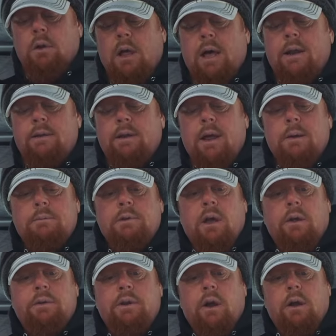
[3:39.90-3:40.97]
lot of times
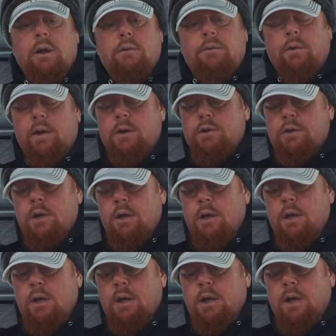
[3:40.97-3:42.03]
I'll target fish
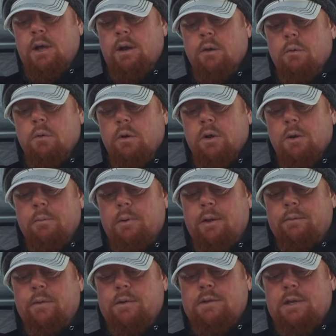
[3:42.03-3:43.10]
and I'll work them.
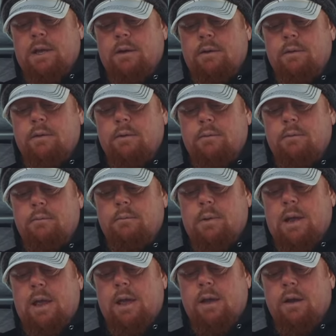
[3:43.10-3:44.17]
If you see
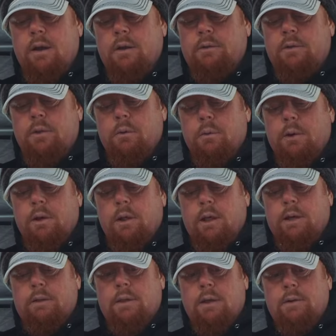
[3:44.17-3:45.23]
me hanging onto the reel
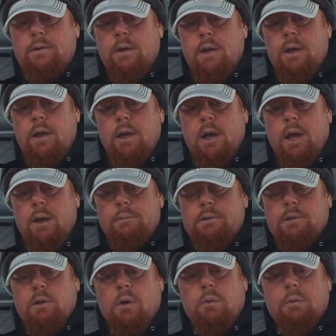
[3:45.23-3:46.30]
like this, I'm
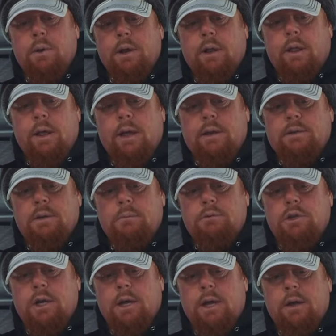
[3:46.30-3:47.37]
slow reeling as I'm
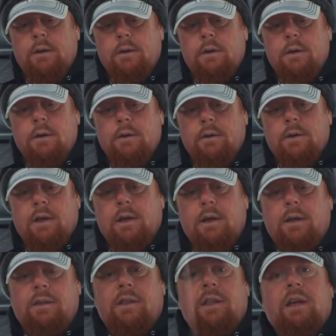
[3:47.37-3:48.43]
jigging.
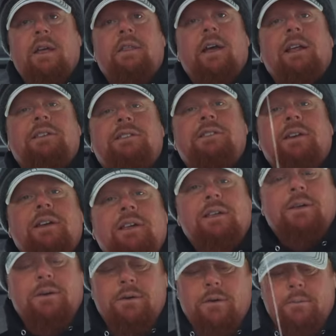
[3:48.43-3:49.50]
And that's,
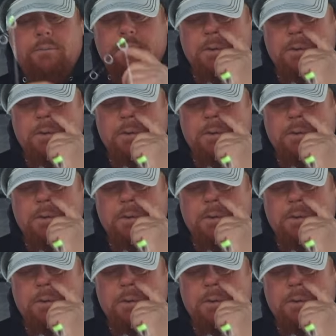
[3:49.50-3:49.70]
oh,